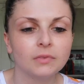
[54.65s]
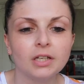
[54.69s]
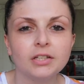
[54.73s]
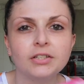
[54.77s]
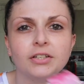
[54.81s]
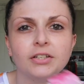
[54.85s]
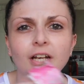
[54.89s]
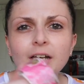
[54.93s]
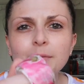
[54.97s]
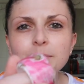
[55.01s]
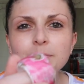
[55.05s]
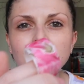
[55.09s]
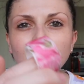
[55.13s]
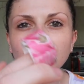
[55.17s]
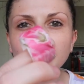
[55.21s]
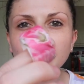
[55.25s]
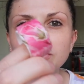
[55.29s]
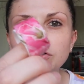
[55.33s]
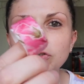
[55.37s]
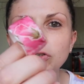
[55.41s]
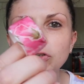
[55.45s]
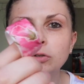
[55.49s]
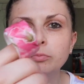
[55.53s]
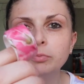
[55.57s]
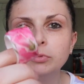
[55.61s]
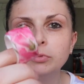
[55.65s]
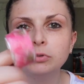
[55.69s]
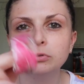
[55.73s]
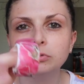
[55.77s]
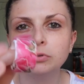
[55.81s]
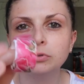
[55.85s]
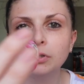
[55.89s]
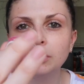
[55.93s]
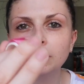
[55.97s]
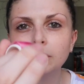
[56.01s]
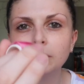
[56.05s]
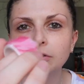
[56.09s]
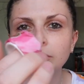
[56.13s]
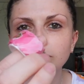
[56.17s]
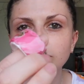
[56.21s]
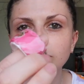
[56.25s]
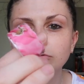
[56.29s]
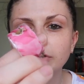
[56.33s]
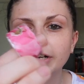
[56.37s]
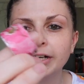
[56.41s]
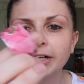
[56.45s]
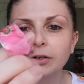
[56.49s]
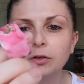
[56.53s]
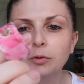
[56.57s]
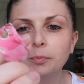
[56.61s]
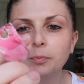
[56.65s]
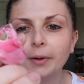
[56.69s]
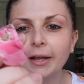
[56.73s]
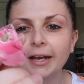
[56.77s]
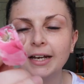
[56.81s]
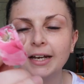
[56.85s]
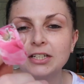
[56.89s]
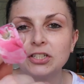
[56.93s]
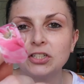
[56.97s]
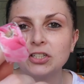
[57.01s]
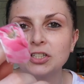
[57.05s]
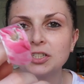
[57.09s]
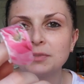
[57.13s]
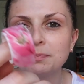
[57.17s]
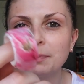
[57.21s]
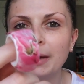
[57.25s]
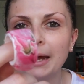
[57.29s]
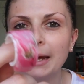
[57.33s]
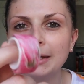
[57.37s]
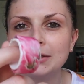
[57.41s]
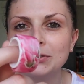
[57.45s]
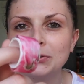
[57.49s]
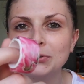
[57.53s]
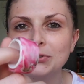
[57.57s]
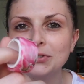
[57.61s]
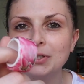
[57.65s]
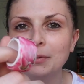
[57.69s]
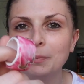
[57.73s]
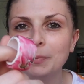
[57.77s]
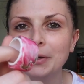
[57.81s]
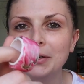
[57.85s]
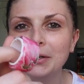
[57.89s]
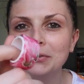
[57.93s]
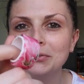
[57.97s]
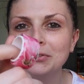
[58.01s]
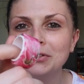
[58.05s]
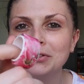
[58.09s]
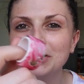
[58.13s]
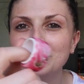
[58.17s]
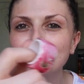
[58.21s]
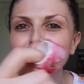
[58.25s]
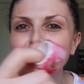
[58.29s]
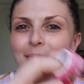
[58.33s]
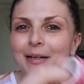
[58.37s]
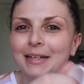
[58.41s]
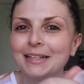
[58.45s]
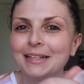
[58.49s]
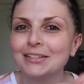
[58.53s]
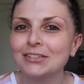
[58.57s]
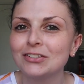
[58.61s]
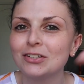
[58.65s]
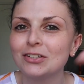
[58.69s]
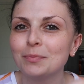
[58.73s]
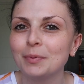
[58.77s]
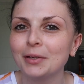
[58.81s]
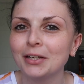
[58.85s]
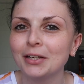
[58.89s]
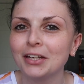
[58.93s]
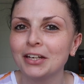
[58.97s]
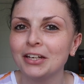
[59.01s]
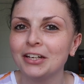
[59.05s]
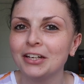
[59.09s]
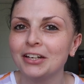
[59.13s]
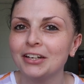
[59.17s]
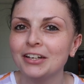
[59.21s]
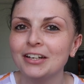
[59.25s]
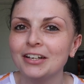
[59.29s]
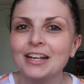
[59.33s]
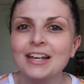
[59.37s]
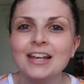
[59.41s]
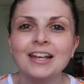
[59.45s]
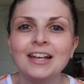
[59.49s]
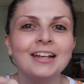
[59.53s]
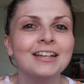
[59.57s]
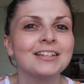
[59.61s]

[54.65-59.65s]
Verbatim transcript: It's kind of like a normal reel, but it's just petals that peels off, but it's super cute.